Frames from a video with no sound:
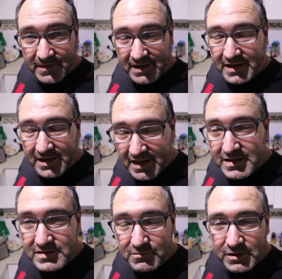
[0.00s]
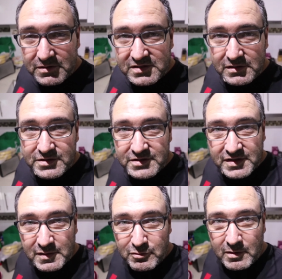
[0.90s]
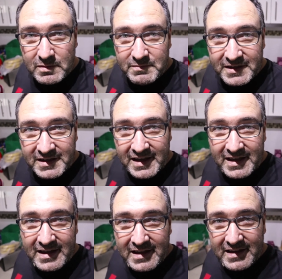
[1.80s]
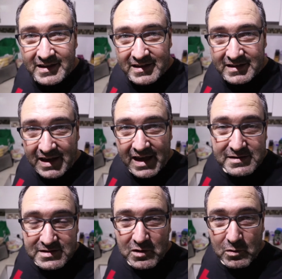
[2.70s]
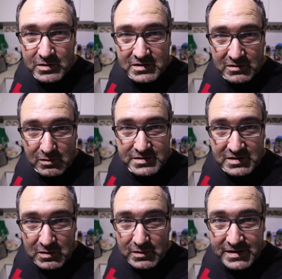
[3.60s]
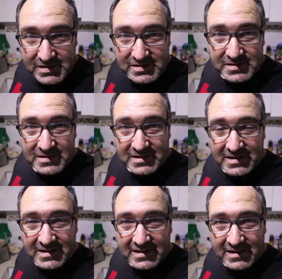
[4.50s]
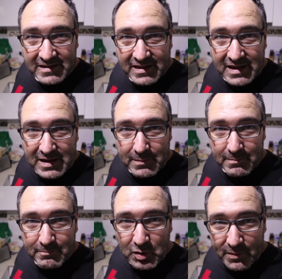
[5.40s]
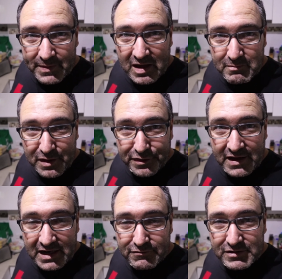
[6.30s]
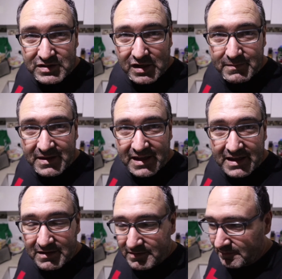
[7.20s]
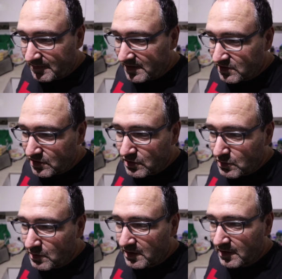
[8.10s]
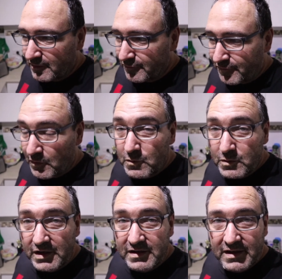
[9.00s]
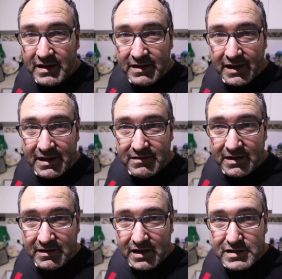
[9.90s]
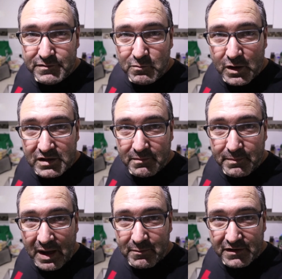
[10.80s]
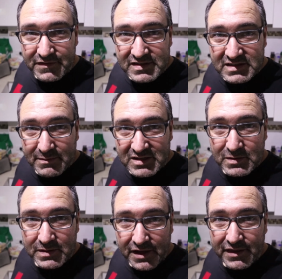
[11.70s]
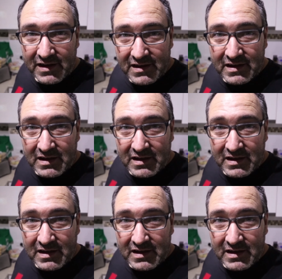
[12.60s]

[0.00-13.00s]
Here's the real solution to the problem, okay? Cows are causing all this. They burp out methane every time they chew food, and it goes from one compartment of their stomach to another.